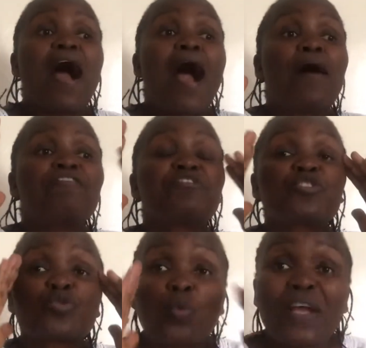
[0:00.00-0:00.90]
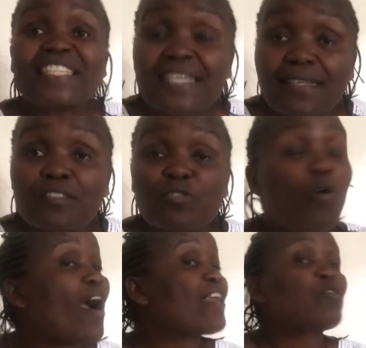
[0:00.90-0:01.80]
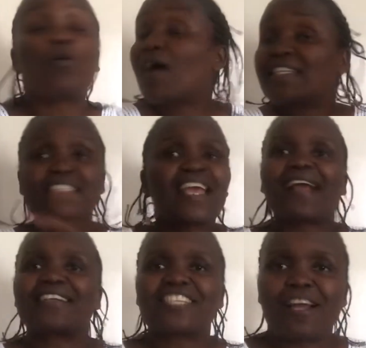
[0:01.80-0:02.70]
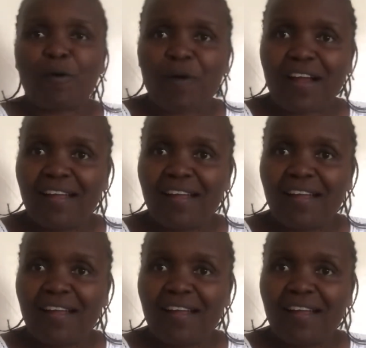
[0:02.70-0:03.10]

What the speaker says: I've sweated, so I go and take a shower.